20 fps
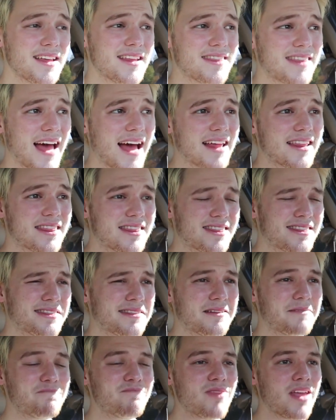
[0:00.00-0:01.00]
that
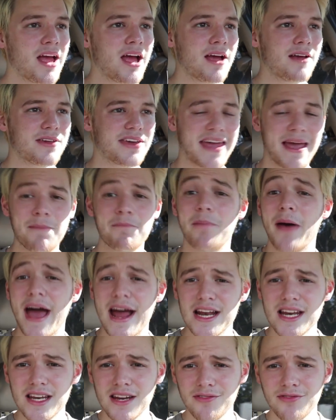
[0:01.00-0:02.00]

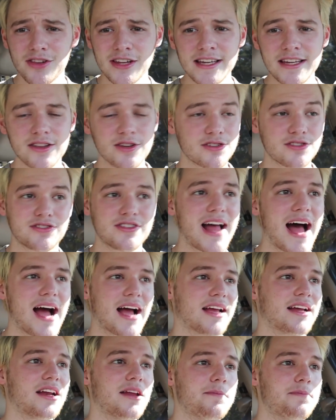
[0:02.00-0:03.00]
competitively there's
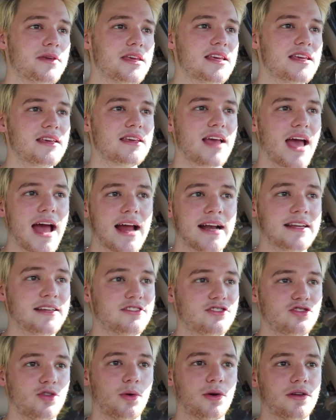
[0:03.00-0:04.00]
not going to be any
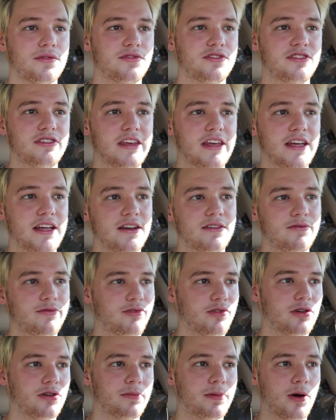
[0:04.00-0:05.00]
sort of scene
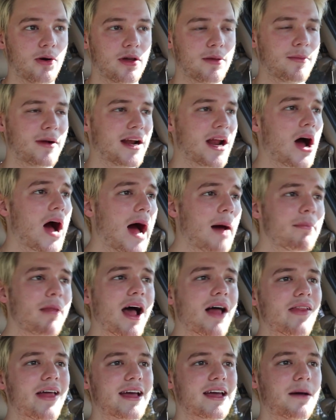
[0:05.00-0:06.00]
for Pokemon. Now, I'm
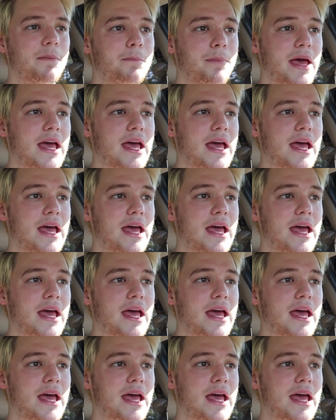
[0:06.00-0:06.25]
not like a